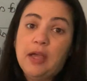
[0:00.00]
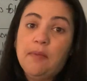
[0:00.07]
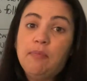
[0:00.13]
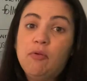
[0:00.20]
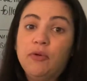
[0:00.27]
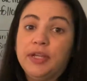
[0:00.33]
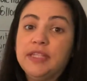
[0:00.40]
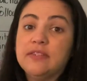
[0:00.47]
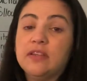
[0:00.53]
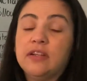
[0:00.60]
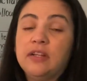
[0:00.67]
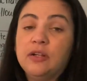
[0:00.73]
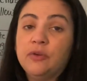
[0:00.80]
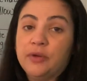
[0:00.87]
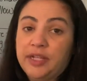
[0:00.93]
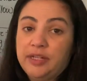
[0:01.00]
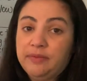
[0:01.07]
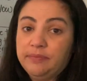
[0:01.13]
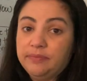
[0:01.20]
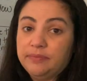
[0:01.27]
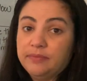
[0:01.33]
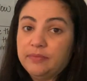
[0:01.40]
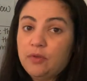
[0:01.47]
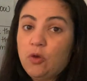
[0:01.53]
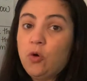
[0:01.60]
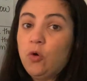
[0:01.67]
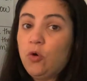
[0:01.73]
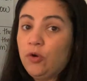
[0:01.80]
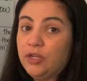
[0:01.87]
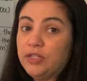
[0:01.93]
points on a grid
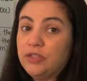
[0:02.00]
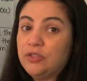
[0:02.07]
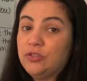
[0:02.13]
or